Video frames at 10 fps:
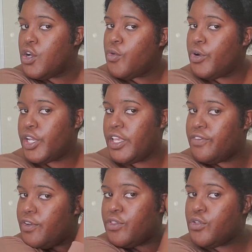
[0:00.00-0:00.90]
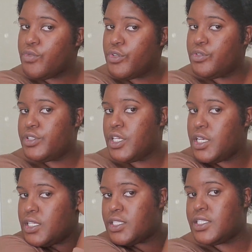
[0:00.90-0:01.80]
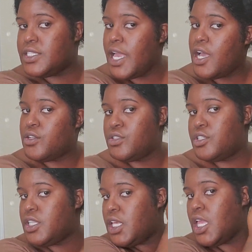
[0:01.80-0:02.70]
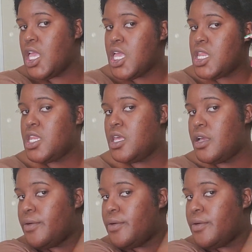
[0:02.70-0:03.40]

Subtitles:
working from the root down to the end.